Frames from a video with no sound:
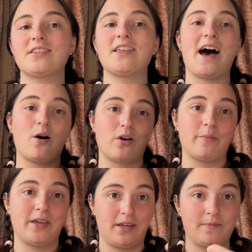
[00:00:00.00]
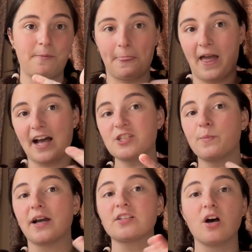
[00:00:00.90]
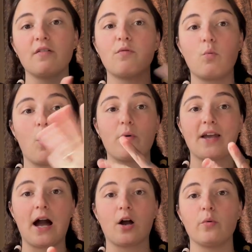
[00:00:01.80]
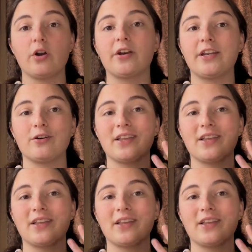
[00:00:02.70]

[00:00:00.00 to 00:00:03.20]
the alchemy aspect of what we got going on here.